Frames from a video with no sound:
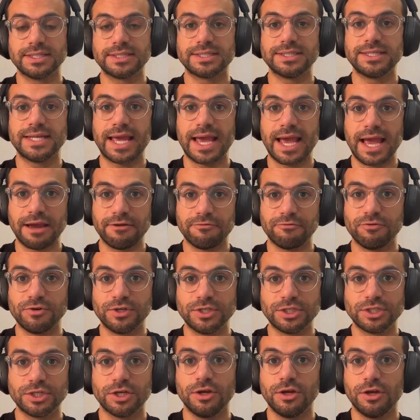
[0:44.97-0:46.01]
It's an
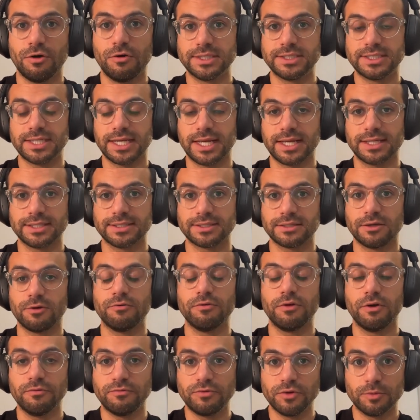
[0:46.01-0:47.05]
average blood test
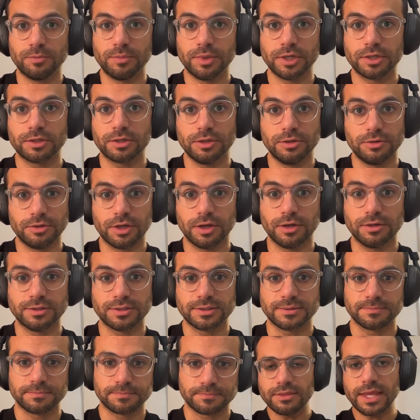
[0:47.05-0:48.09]
of your blood
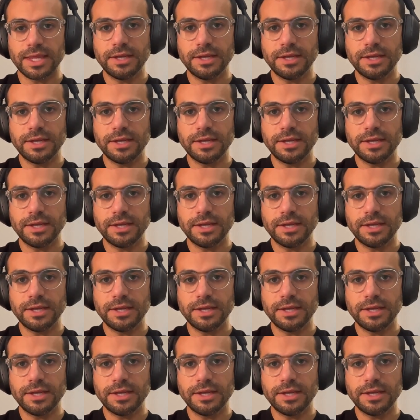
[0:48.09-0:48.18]
glucose.